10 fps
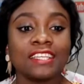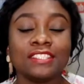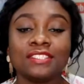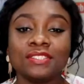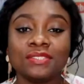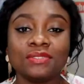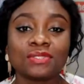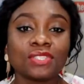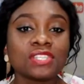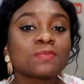You
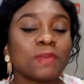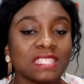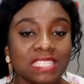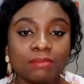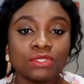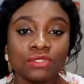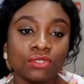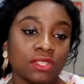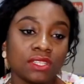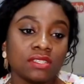could just spend time doing
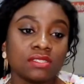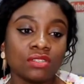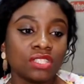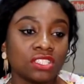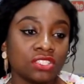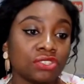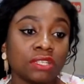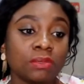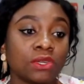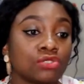other things, not
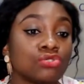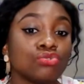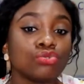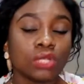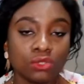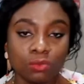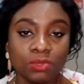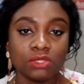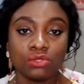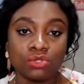necessarily because you are too
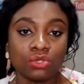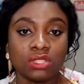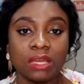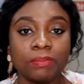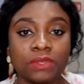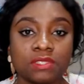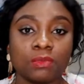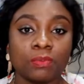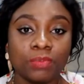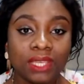busy to talk to that
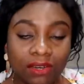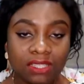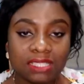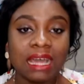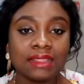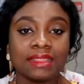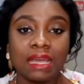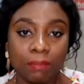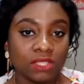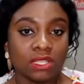person, but because at
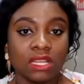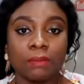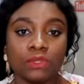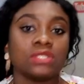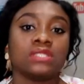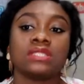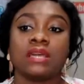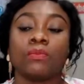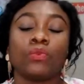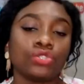that particular point in time,